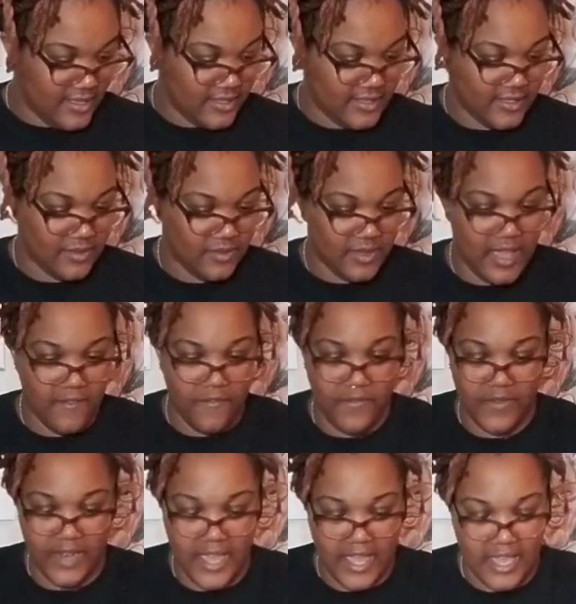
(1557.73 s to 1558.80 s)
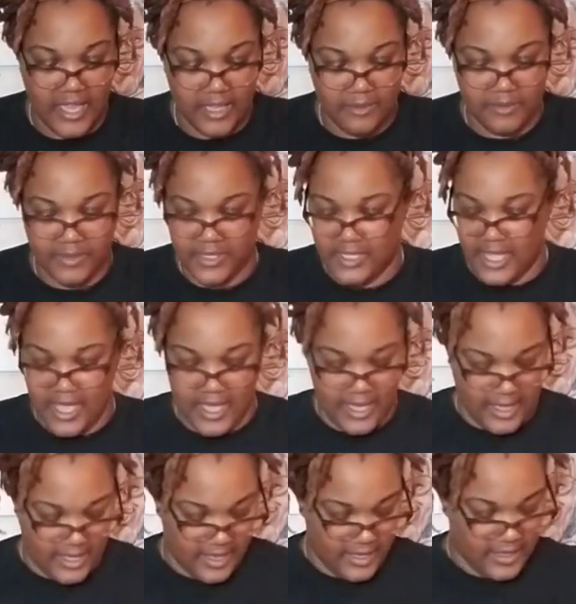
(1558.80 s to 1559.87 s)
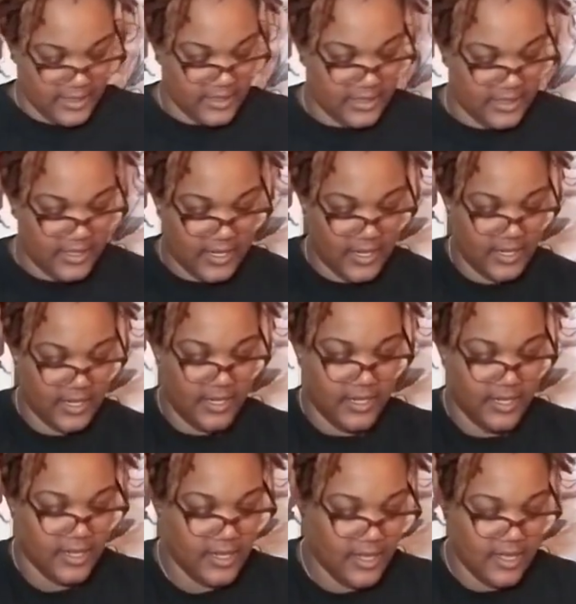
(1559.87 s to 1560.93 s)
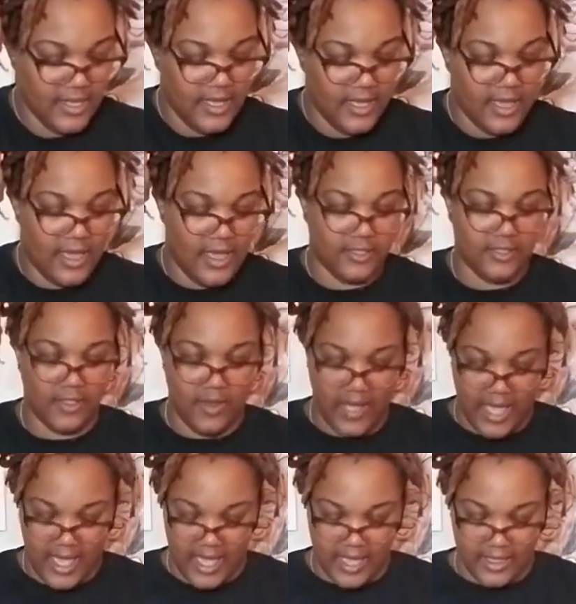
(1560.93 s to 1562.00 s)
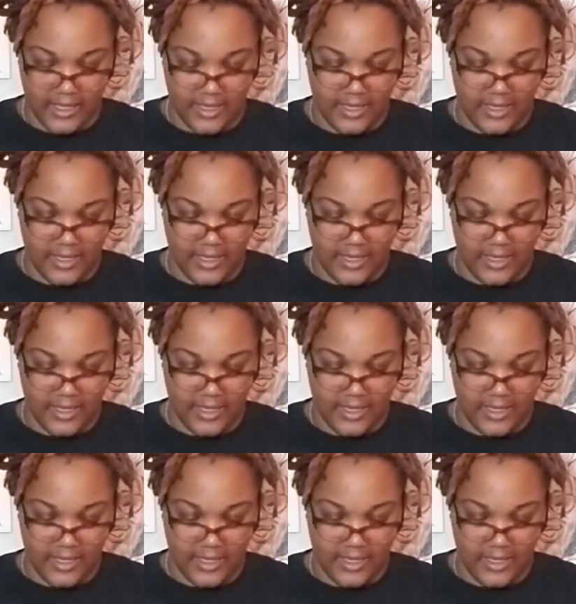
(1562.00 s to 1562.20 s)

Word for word: So we got flames and also had